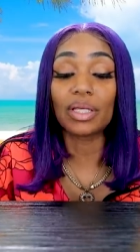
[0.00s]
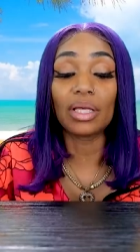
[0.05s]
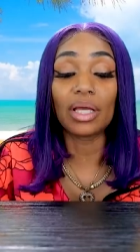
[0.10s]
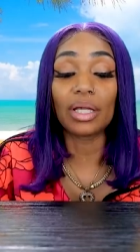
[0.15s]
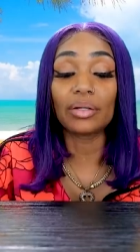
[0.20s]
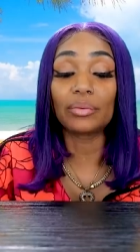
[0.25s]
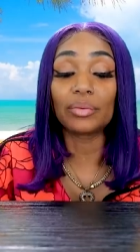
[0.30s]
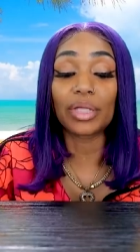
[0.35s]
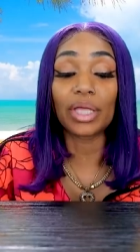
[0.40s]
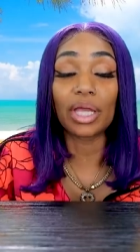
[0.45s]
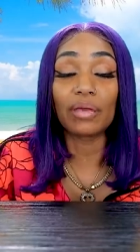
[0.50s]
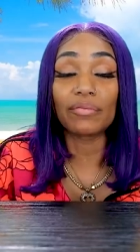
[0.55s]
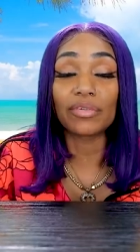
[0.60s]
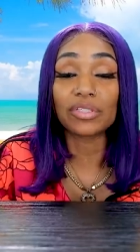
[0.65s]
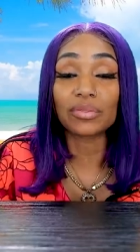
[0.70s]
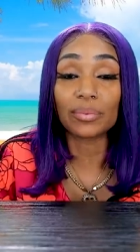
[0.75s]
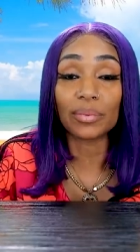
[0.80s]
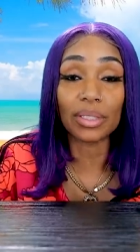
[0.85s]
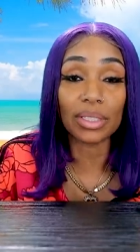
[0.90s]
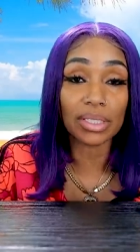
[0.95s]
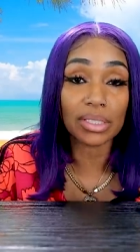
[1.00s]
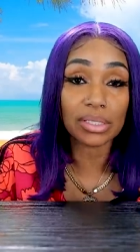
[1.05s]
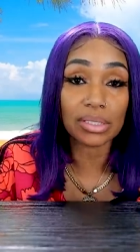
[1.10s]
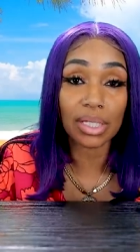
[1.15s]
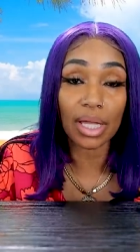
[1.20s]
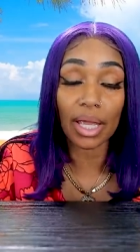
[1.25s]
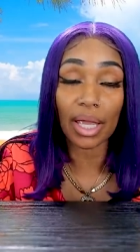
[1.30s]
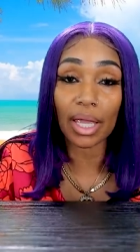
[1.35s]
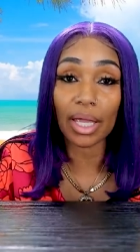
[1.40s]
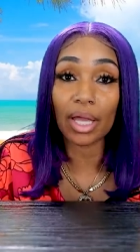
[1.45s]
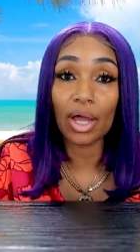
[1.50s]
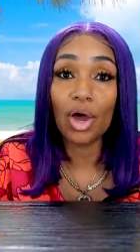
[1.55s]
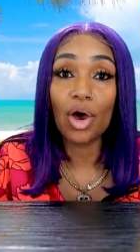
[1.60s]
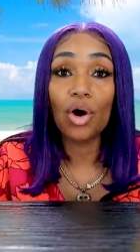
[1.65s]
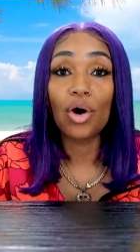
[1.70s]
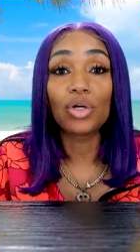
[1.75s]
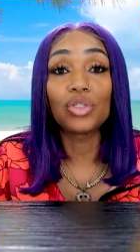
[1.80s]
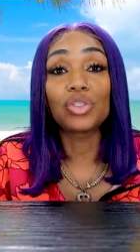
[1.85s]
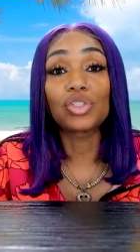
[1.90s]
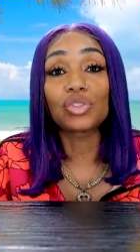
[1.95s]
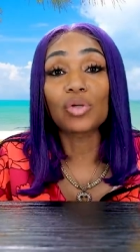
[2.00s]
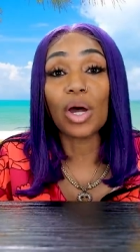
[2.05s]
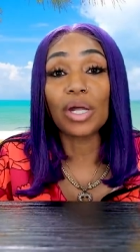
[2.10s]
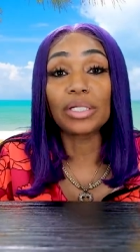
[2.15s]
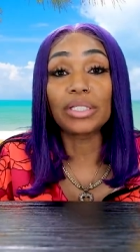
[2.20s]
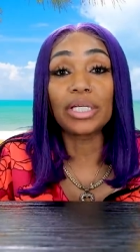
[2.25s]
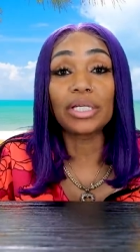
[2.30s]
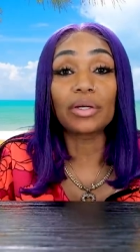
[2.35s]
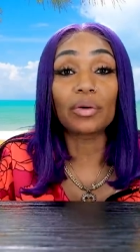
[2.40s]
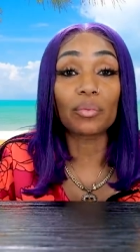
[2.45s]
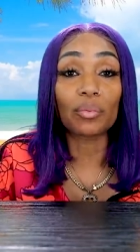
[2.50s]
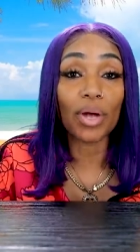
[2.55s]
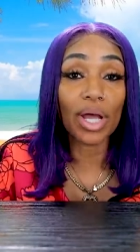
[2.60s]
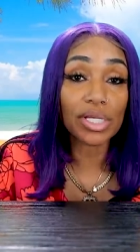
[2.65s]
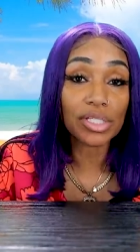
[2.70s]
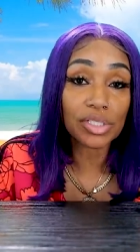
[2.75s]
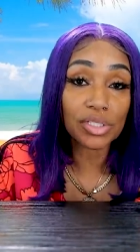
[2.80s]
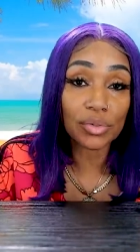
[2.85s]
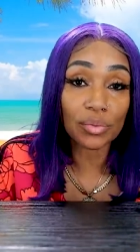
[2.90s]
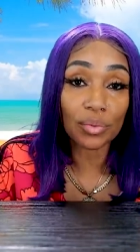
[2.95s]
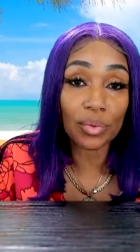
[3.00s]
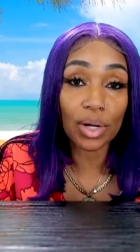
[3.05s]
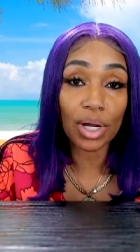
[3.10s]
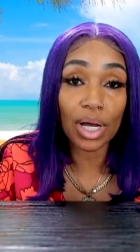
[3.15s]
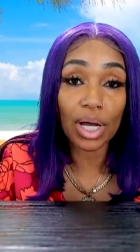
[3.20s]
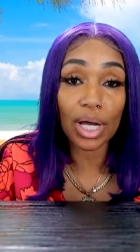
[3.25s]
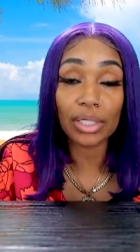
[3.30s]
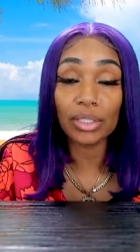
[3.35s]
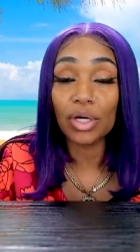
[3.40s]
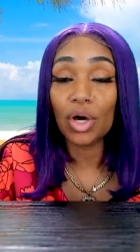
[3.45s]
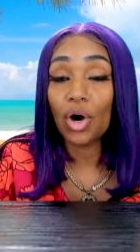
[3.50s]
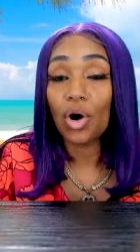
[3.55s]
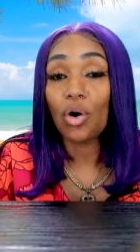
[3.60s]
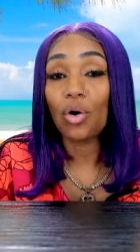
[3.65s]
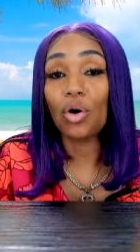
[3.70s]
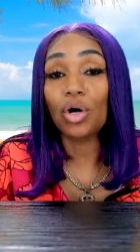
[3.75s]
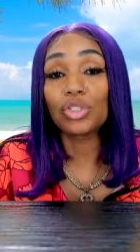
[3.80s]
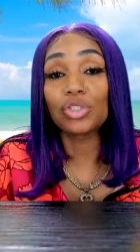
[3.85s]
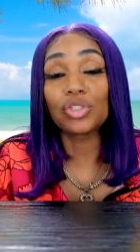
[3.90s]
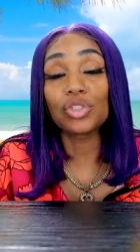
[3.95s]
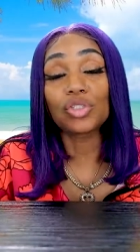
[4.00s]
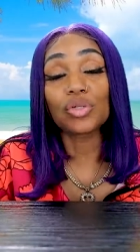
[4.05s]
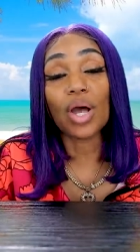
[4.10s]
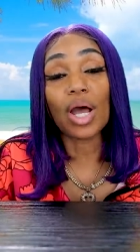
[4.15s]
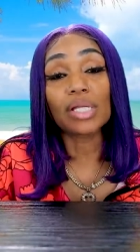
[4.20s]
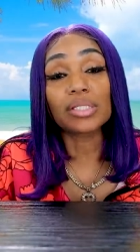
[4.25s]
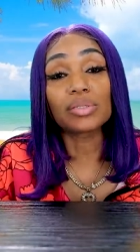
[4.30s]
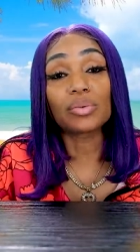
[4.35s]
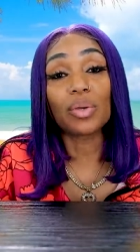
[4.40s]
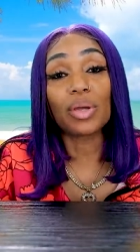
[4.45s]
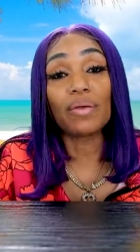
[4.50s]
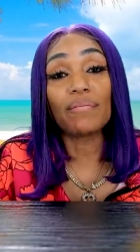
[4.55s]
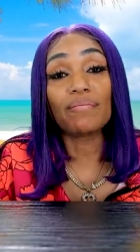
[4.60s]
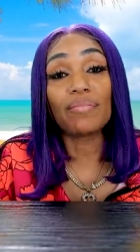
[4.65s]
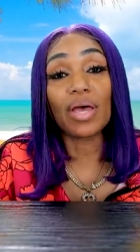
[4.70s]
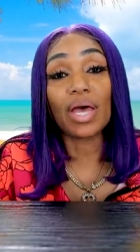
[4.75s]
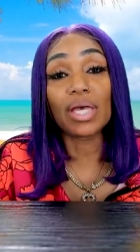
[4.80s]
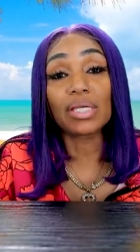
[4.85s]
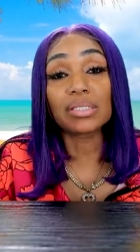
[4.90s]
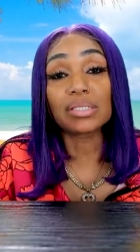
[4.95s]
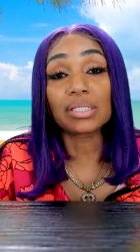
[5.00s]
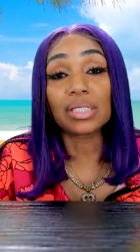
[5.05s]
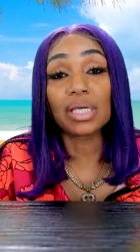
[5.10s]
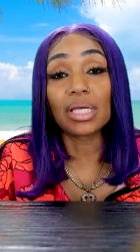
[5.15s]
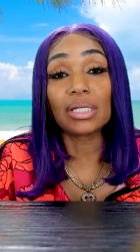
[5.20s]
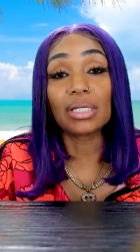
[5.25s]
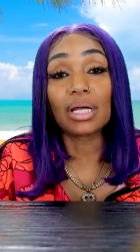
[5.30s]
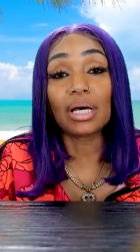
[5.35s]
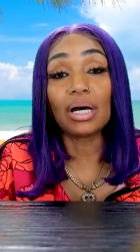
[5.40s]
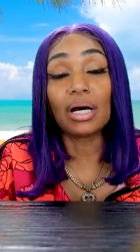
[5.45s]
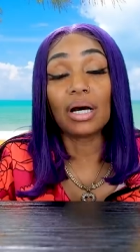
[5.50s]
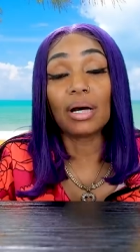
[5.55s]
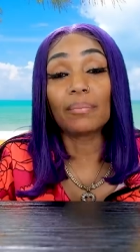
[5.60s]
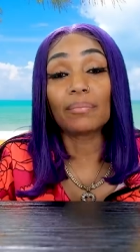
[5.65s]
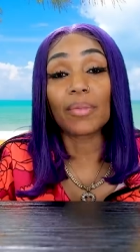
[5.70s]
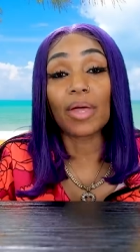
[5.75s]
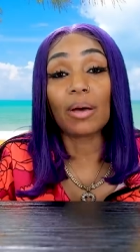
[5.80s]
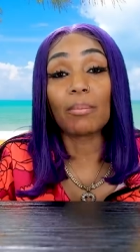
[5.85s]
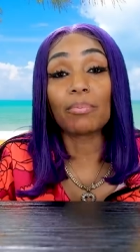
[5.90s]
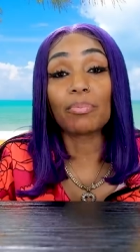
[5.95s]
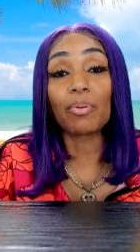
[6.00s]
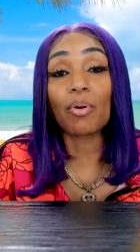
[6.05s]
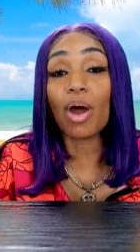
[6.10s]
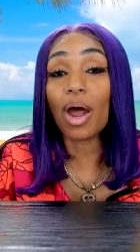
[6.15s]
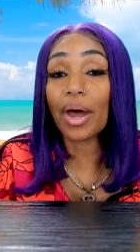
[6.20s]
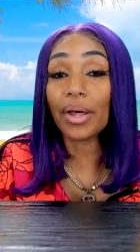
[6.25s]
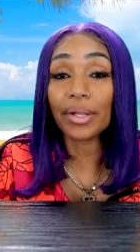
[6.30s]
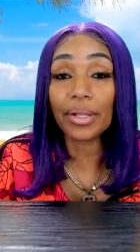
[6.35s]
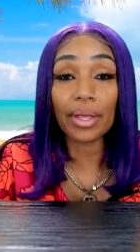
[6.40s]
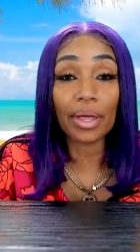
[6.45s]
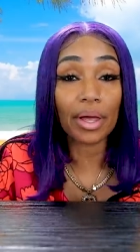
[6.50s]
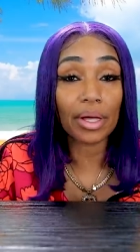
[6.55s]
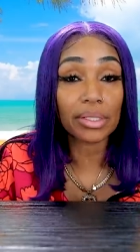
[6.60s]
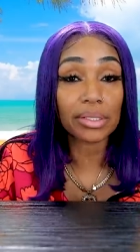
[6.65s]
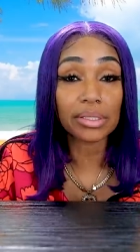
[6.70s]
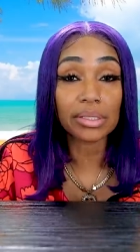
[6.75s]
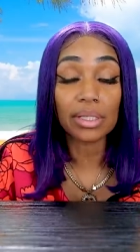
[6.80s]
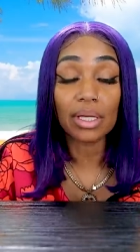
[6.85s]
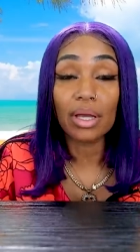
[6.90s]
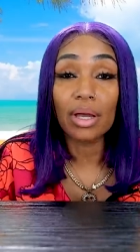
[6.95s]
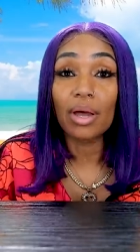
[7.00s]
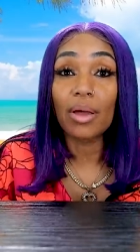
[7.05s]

I don't care if it's real estate, or you trying to get a restaurant, or you trying to invest in um, products,